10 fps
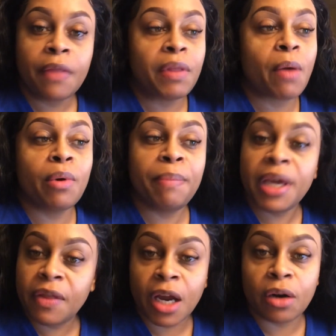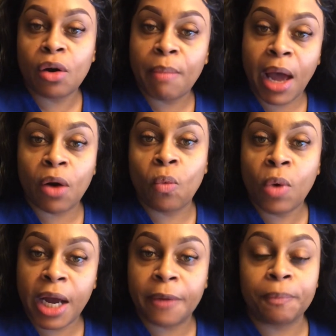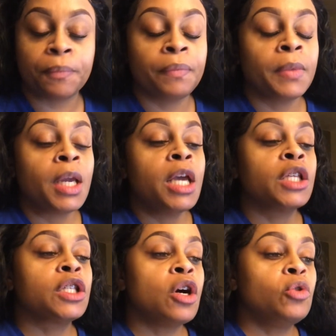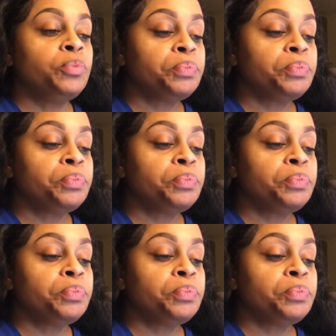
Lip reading: they will be there no matter what. So